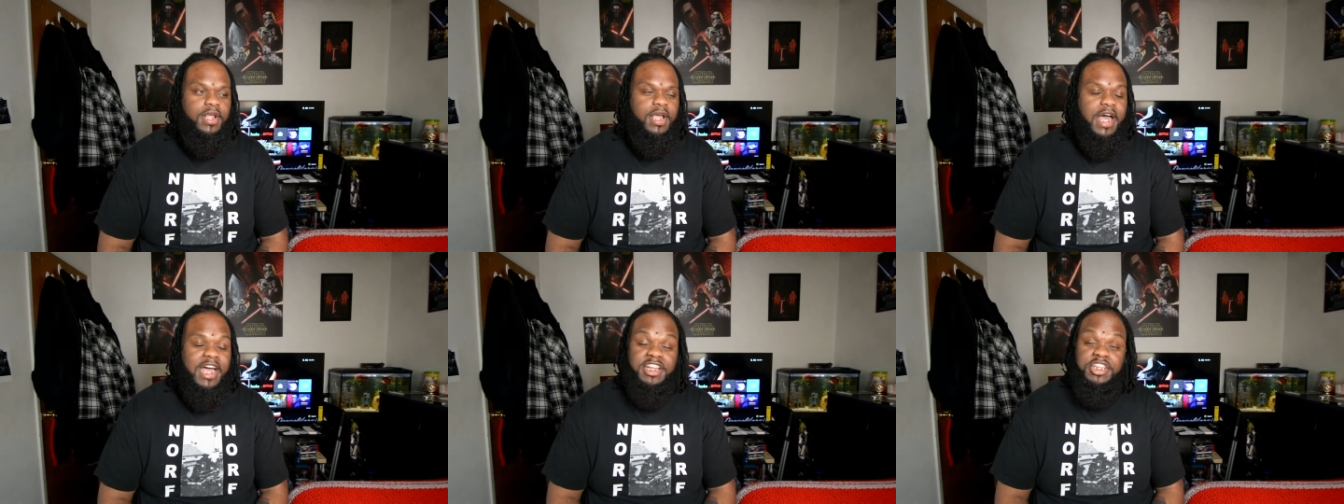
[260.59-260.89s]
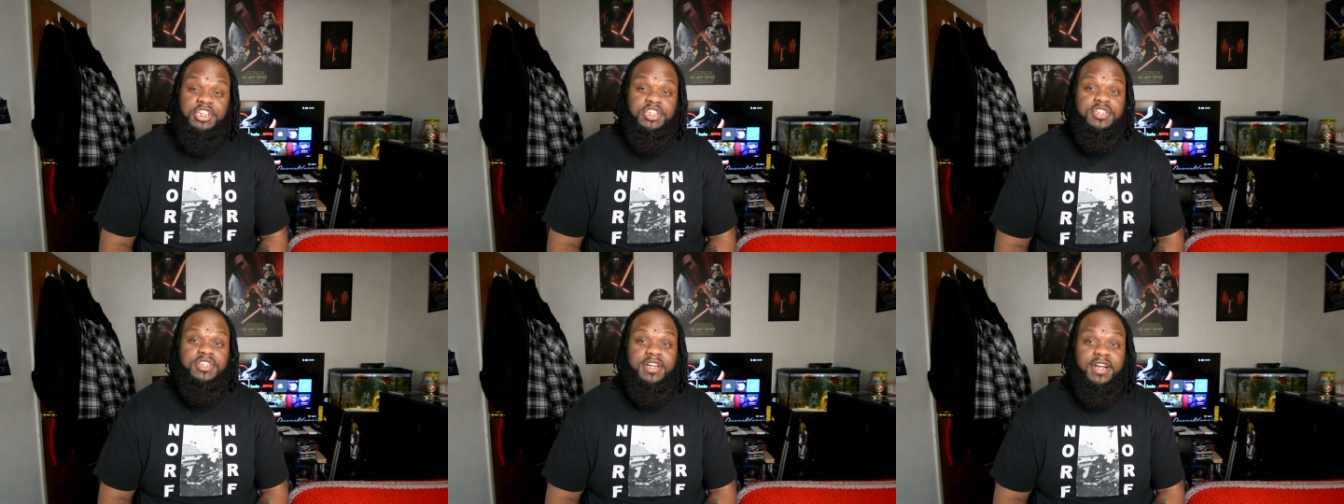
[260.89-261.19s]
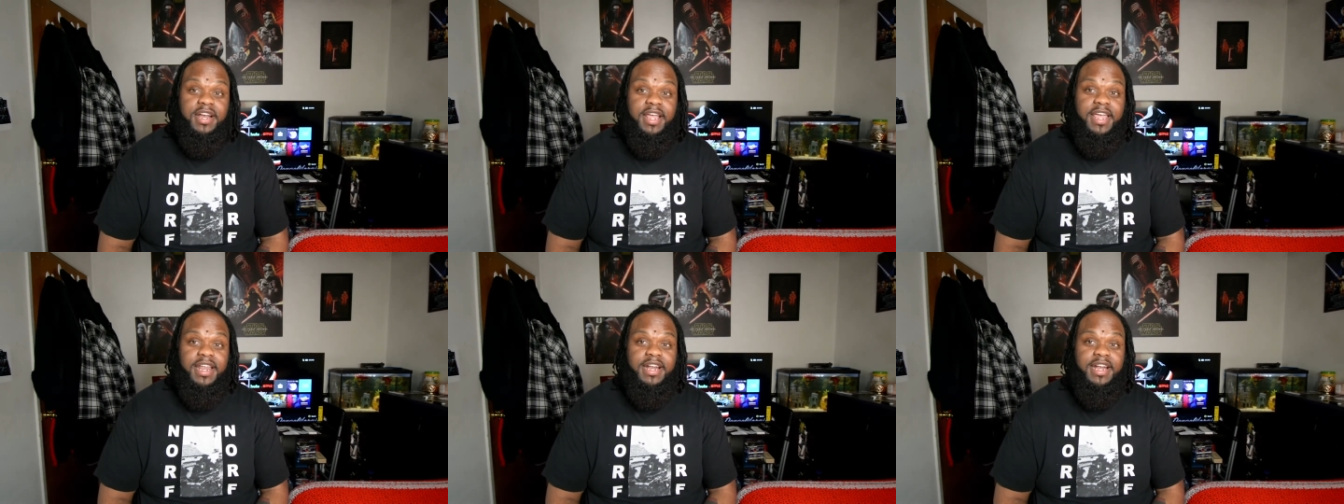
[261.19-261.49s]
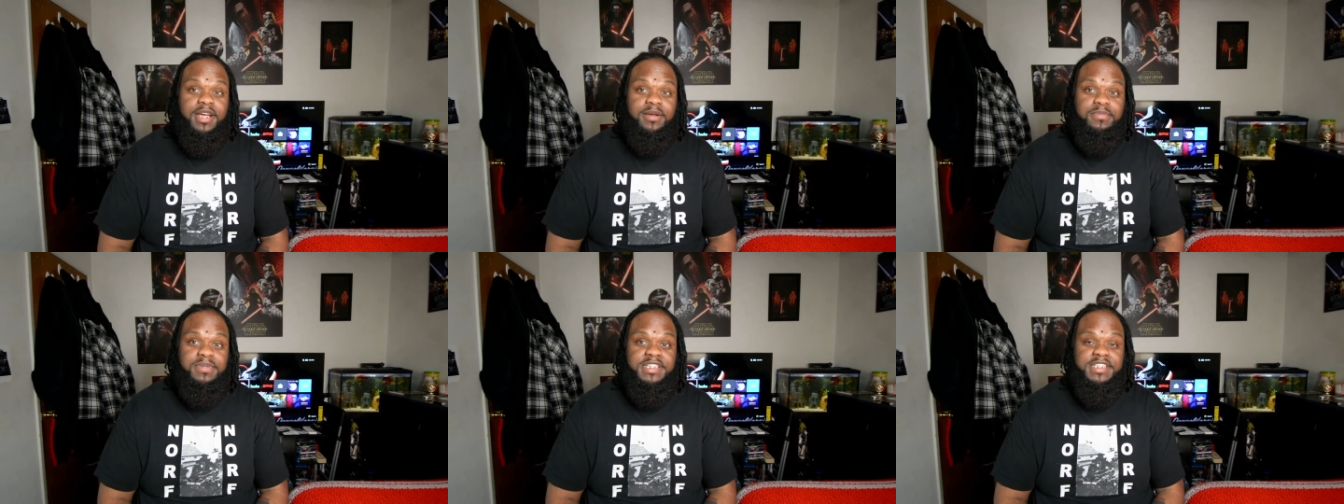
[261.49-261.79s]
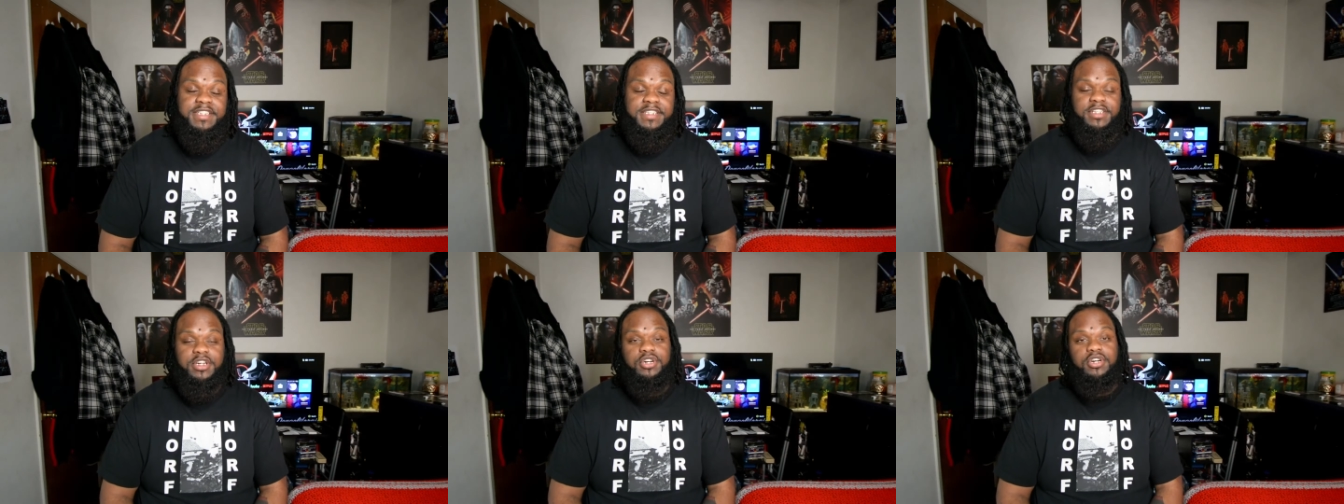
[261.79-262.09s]
I just started handing out
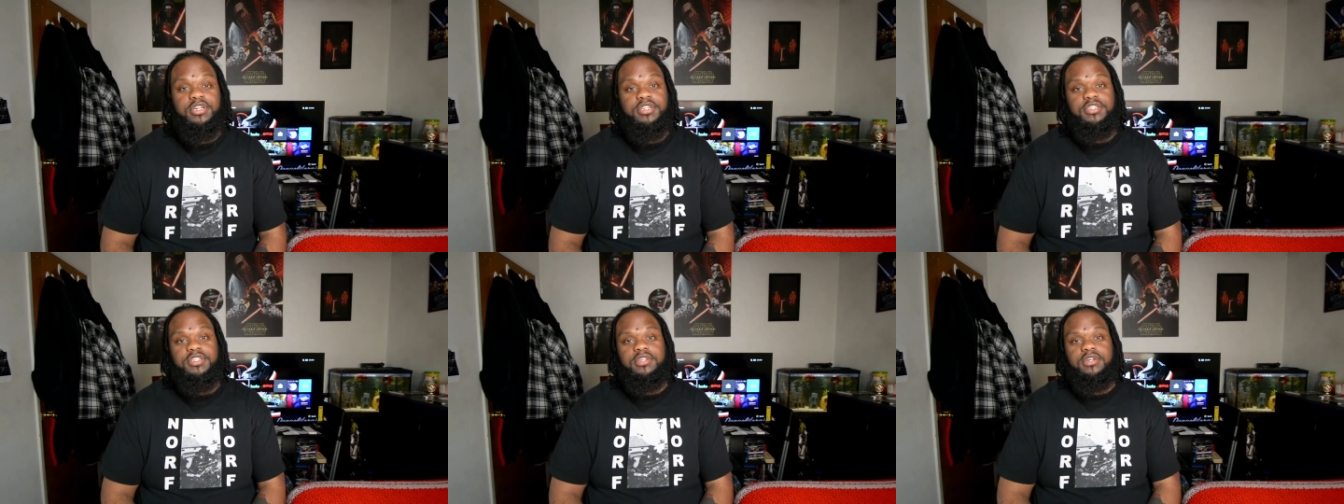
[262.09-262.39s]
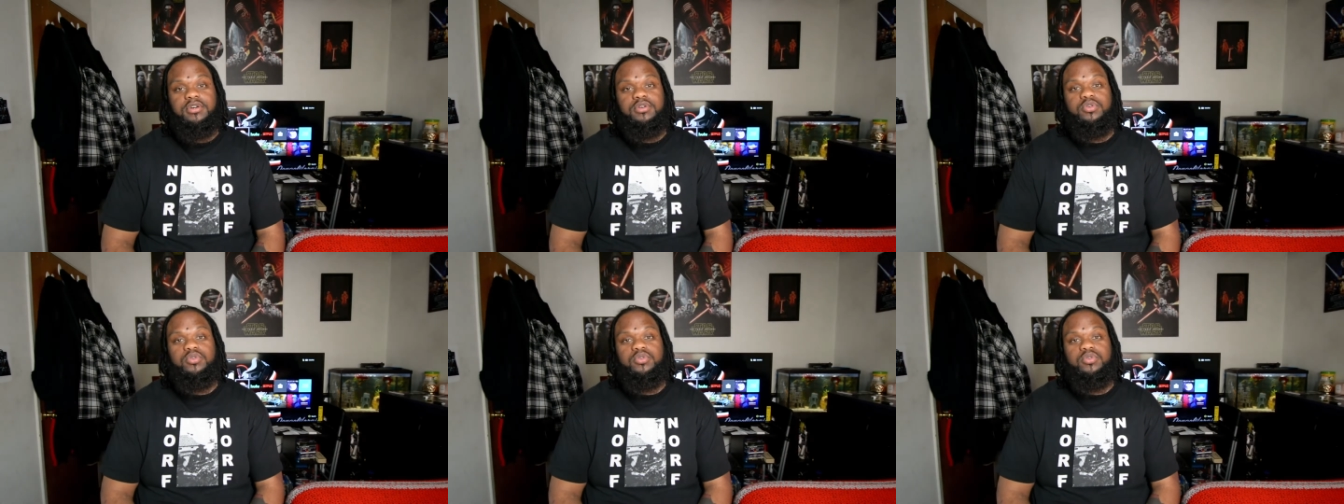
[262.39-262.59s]
business cards, so